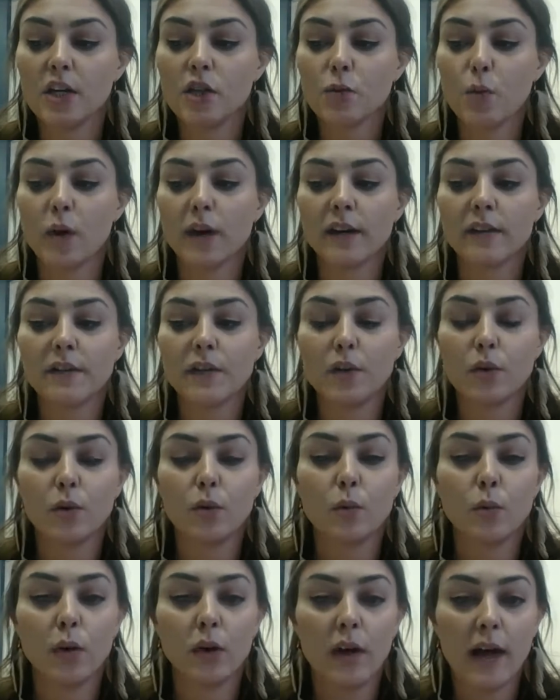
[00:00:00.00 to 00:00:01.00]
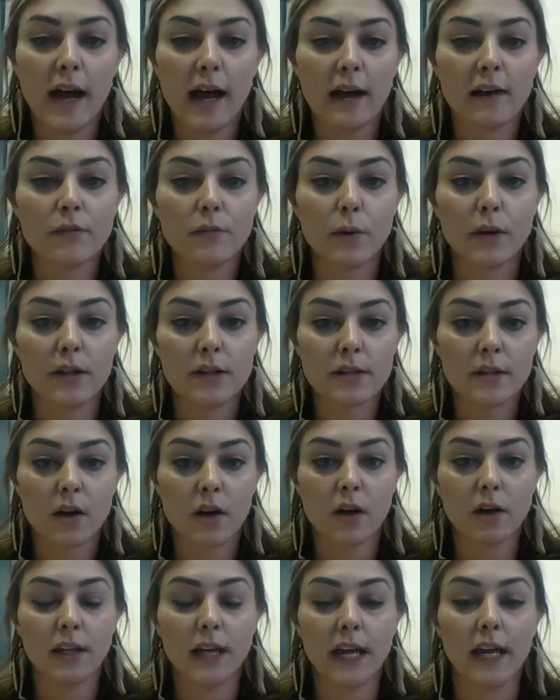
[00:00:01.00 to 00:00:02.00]
each one of you will have what is
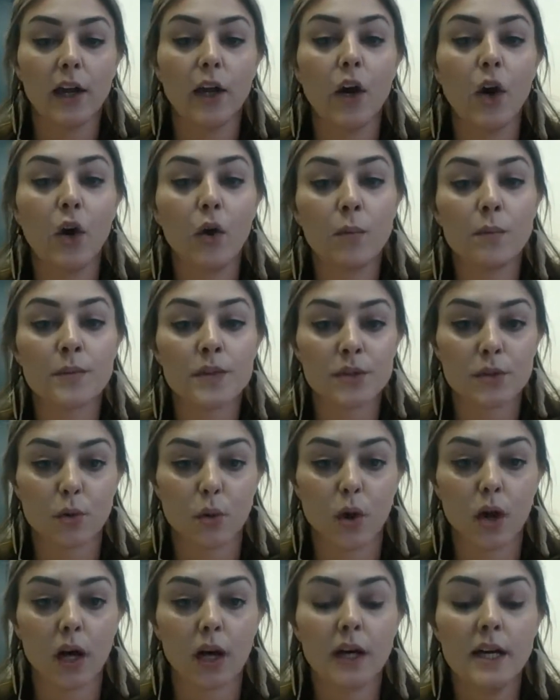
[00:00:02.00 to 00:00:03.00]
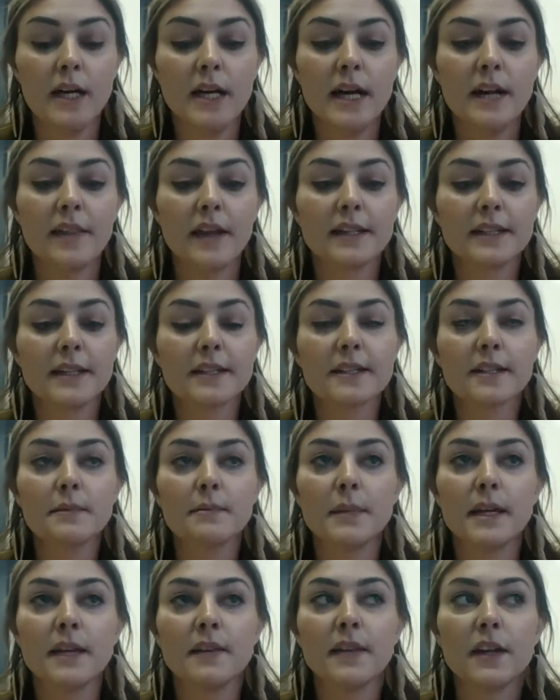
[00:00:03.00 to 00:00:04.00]
called a home store.
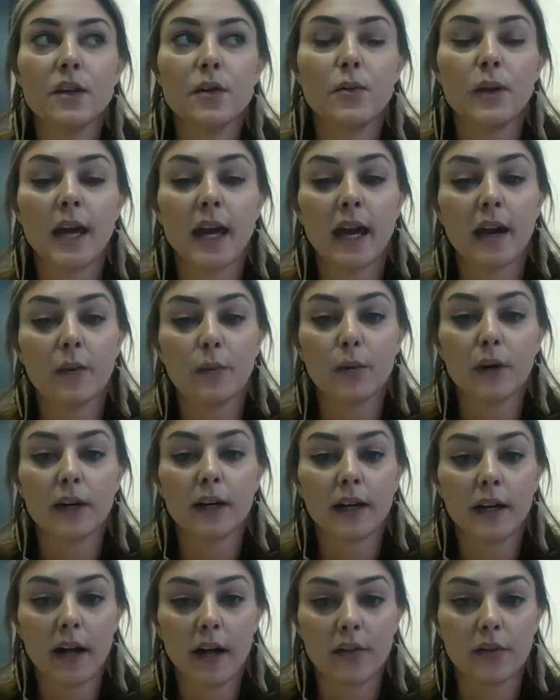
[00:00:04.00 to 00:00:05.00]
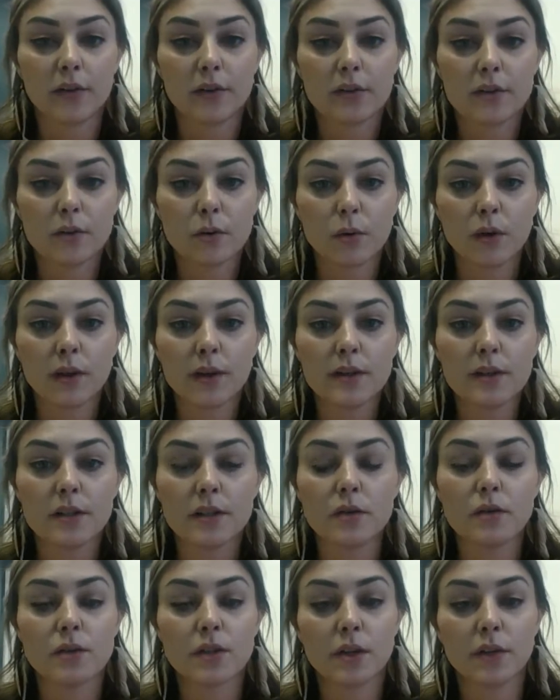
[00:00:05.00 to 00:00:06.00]
That doesn't mean that you can't work at other
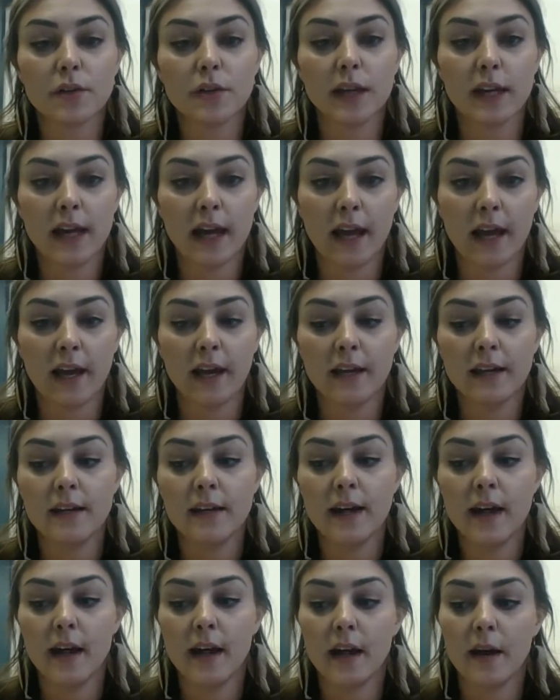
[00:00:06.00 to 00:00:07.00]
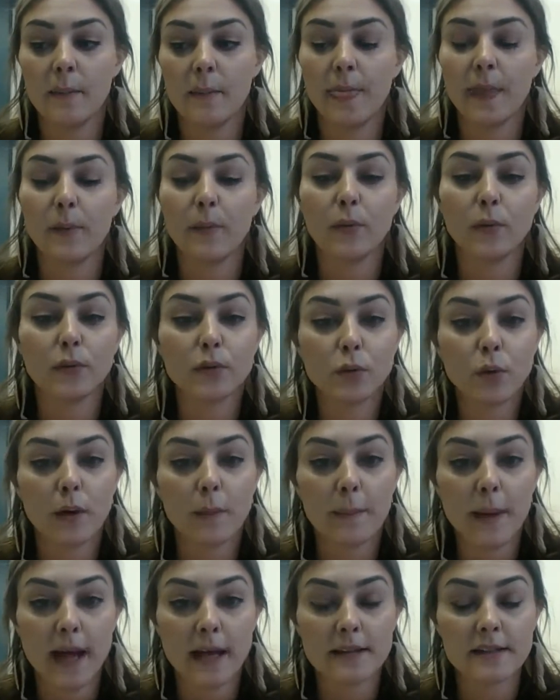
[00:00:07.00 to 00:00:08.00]
stores. You certainly can, and we will do our
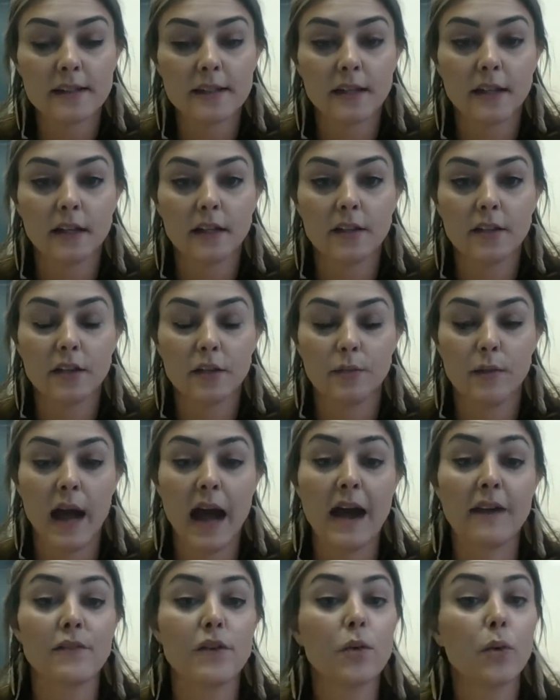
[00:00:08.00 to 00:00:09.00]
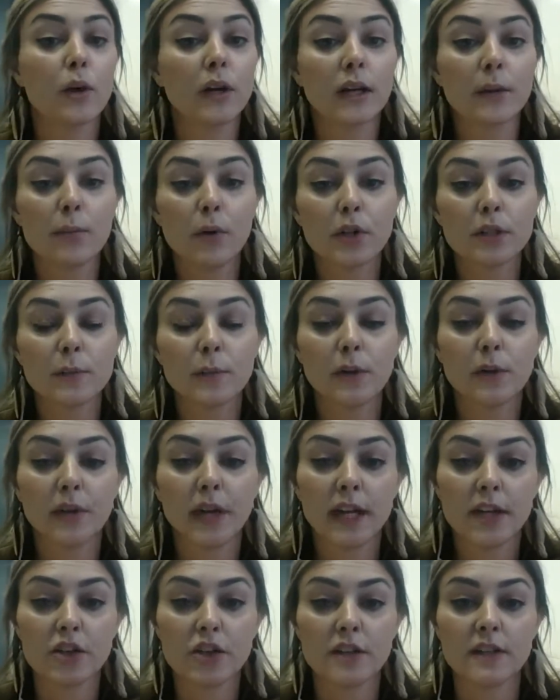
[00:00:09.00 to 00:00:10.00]
best to have you work at multiple
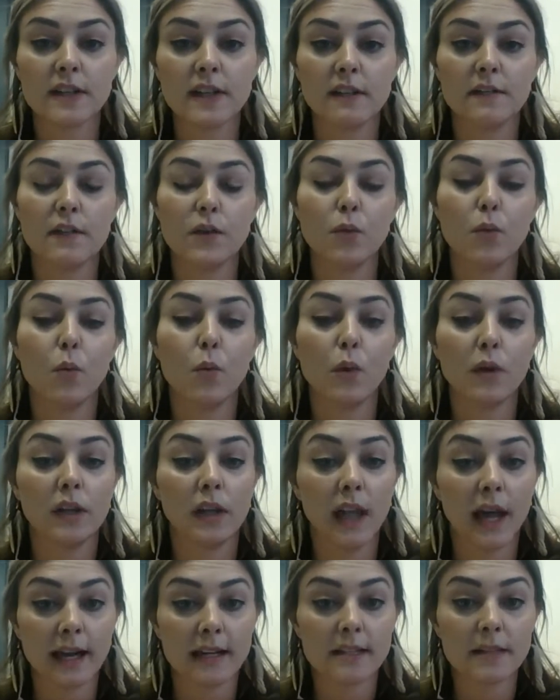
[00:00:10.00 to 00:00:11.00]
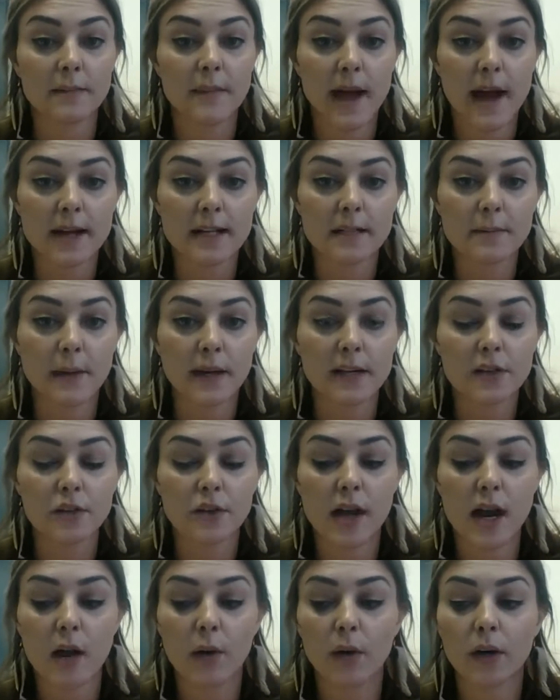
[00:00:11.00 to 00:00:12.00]
locations if you would like to maximize your
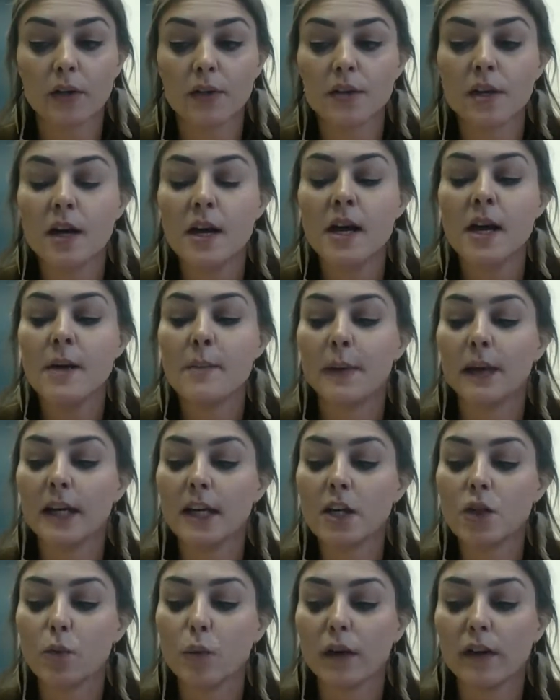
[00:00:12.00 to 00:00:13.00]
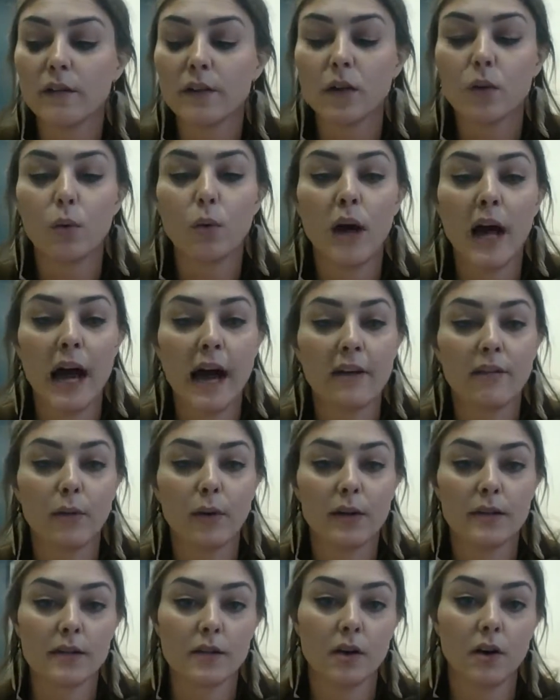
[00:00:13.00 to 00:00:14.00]
hours. But each one of you will have
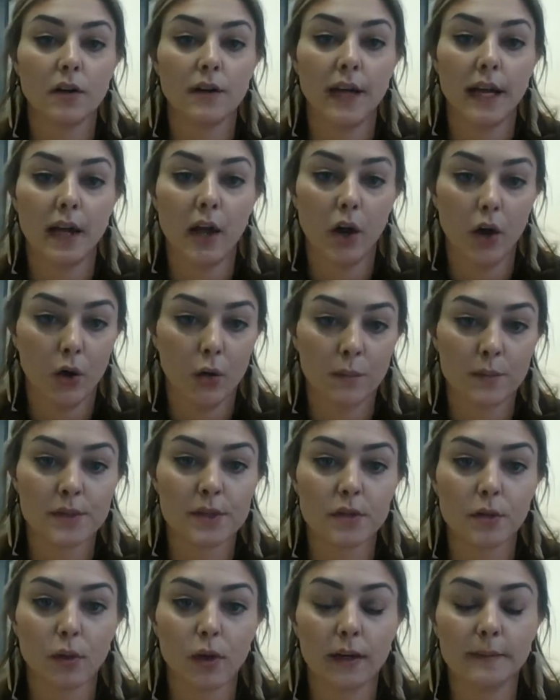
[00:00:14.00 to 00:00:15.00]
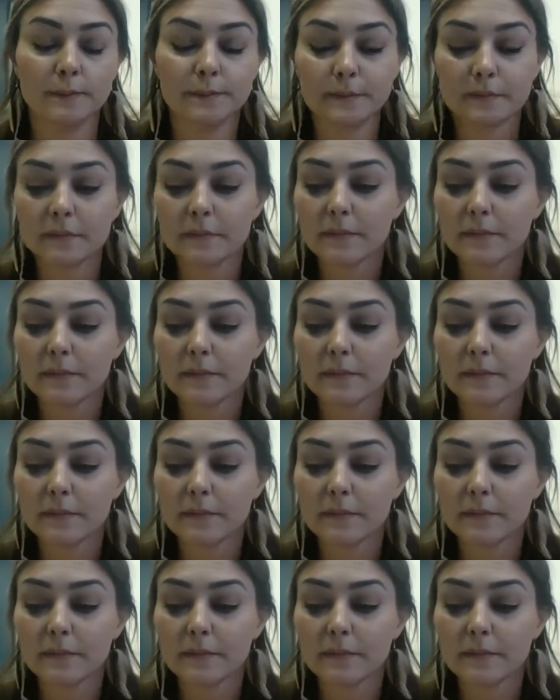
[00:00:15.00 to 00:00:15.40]
what is called a home store.